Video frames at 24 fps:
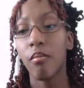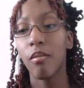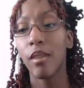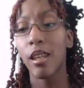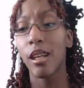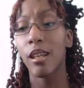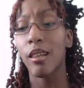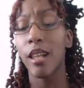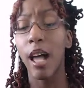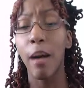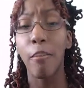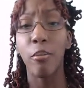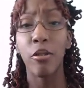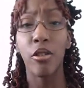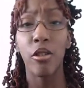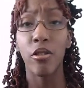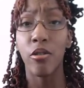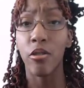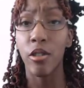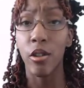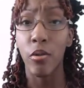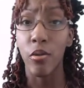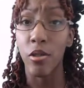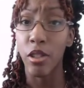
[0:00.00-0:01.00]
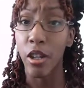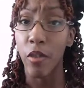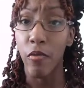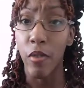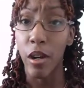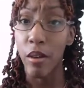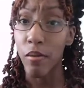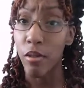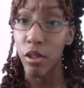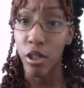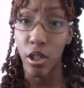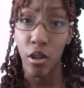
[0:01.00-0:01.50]
Lapis Lazuli was her
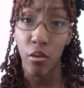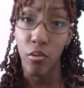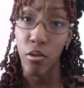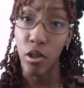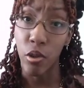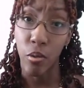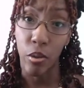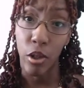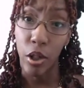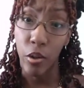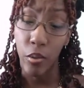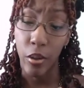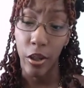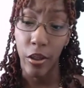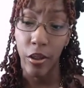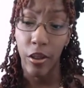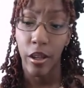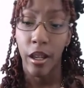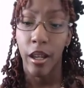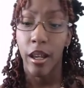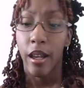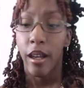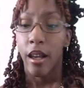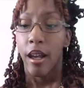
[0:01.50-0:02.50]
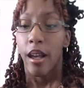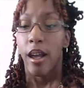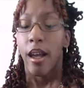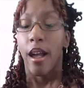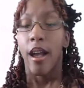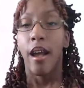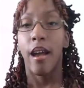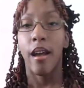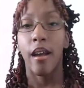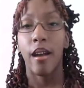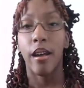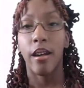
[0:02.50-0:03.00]
favorite stone to work with.
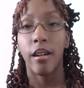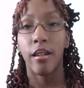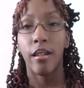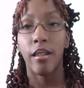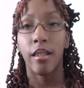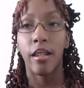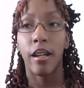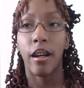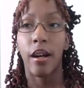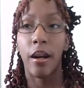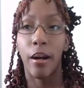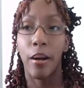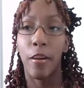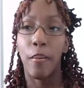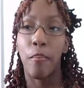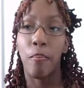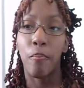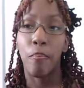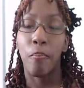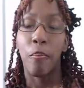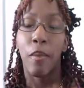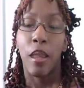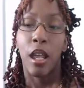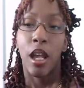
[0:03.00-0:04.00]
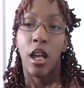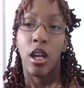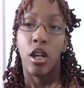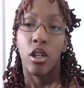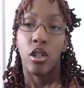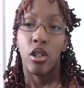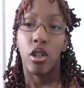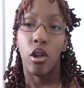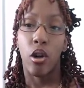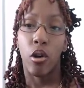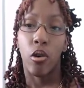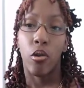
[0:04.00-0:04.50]
And
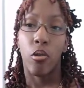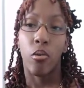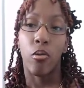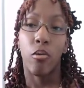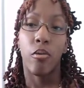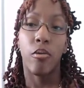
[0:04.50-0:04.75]
so